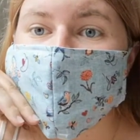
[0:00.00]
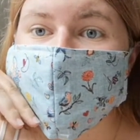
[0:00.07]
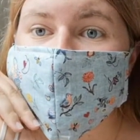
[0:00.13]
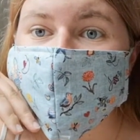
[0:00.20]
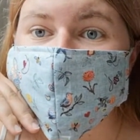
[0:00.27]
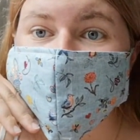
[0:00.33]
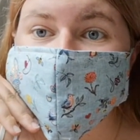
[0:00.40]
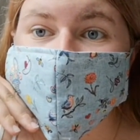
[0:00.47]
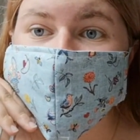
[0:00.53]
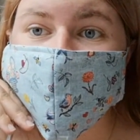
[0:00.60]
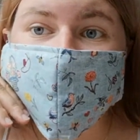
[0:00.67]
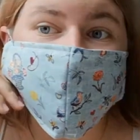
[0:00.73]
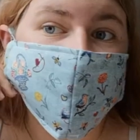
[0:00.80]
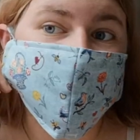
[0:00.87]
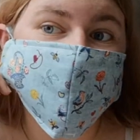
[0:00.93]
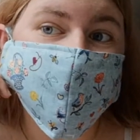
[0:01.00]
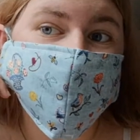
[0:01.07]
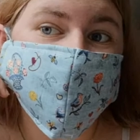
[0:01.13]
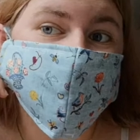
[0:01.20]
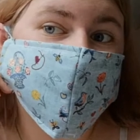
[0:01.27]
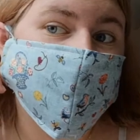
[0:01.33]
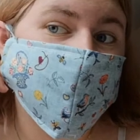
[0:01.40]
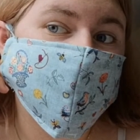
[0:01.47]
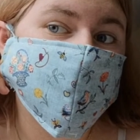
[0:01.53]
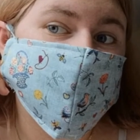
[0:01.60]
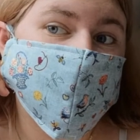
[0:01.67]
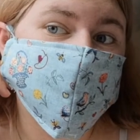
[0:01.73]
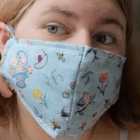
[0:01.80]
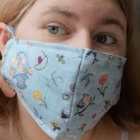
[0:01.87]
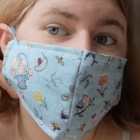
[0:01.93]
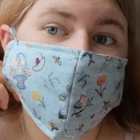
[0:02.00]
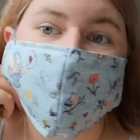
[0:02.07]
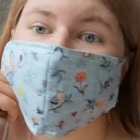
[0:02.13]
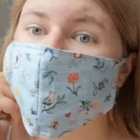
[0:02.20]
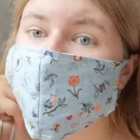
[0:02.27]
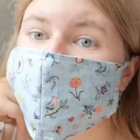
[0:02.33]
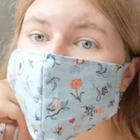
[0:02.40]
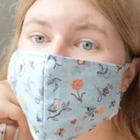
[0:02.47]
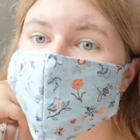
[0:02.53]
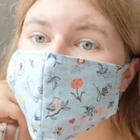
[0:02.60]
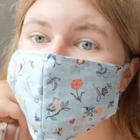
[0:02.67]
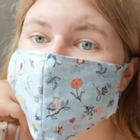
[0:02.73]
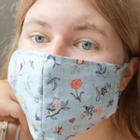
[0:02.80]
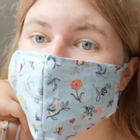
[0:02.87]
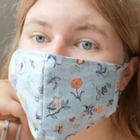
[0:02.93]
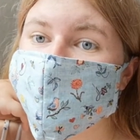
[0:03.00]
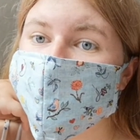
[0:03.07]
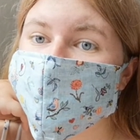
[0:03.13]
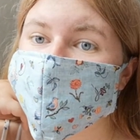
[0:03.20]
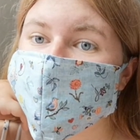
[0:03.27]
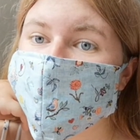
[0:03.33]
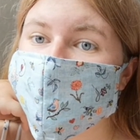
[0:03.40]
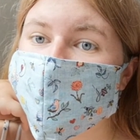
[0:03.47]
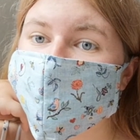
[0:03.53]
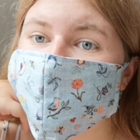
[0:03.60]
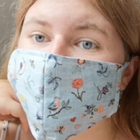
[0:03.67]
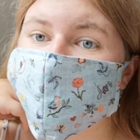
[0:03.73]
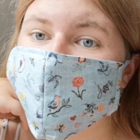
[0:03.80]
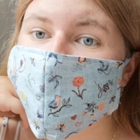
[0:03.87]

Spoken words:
That fits a lot better. That is actually a really nicely fitting mask now.